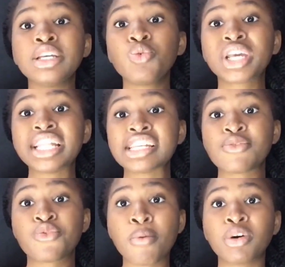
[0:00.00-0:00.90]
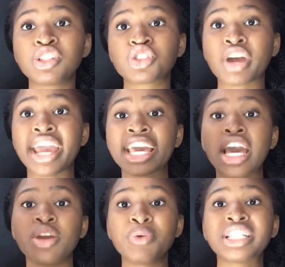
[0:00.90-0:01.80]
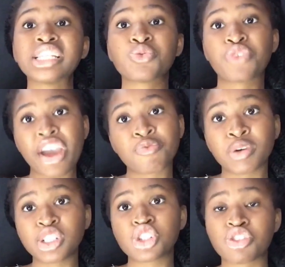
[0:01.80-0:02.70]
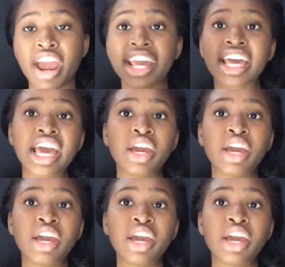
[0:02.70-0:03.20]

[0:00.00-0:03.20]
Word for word: he witnessed the four month strike he witnessed the five month strike